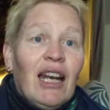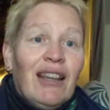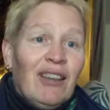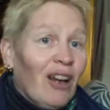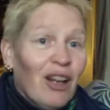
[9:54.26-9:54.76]

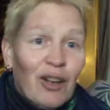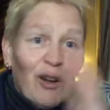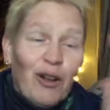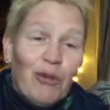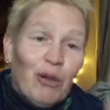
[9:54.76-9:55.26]
the
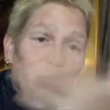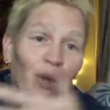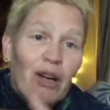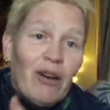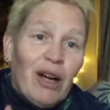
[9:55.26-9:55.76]
alcohol will
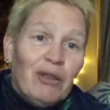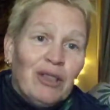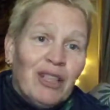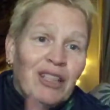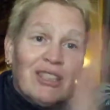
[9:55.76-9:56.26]
wear
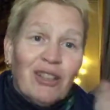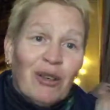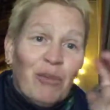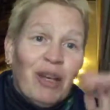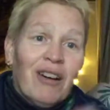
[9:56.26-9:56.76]
out, and it's
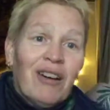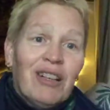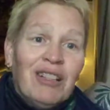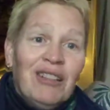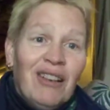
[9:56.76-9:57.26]
gonna be hard